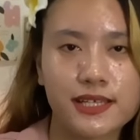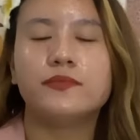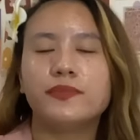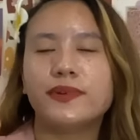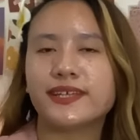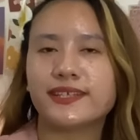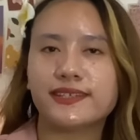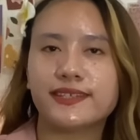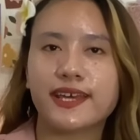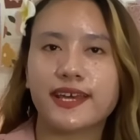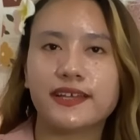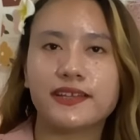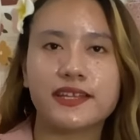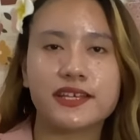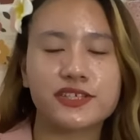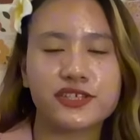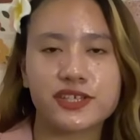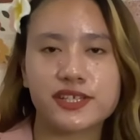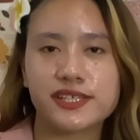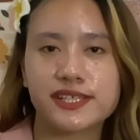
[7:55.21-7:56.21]
But then
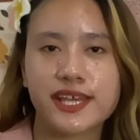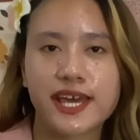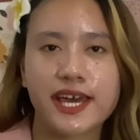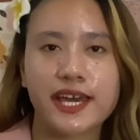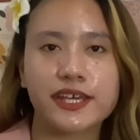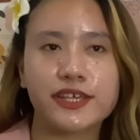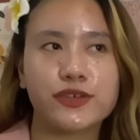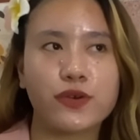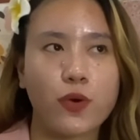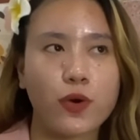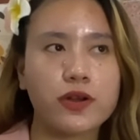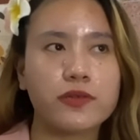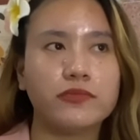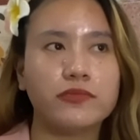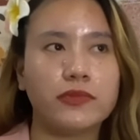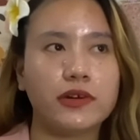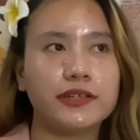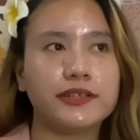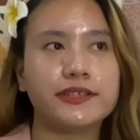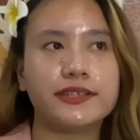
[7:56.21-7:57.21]
let's just say your
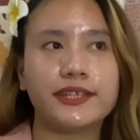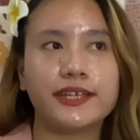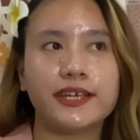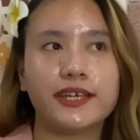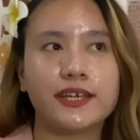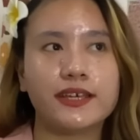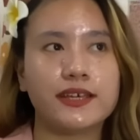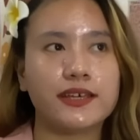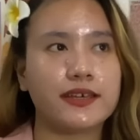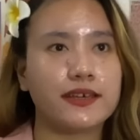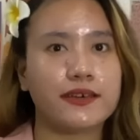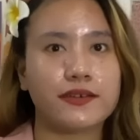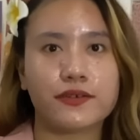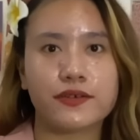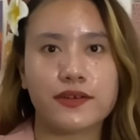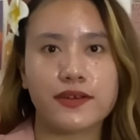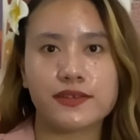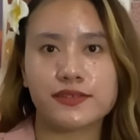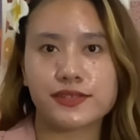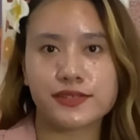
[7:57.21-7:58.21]
monthly
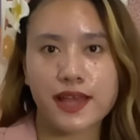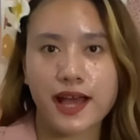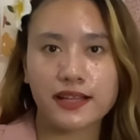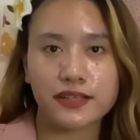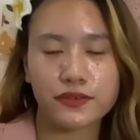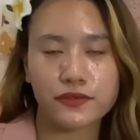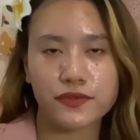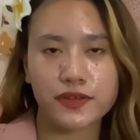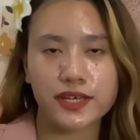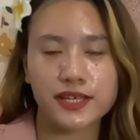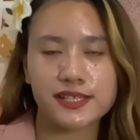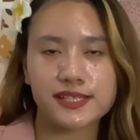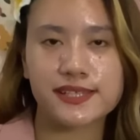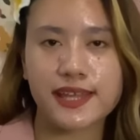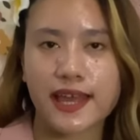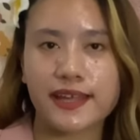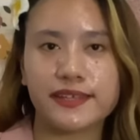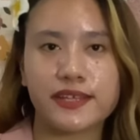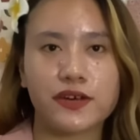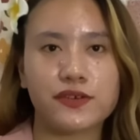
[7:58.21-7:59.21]
salary is
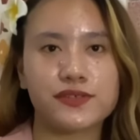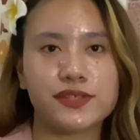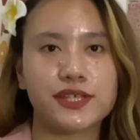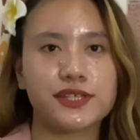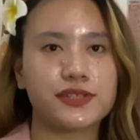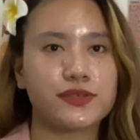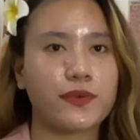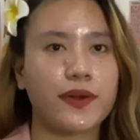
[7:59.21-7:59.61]
10,000 to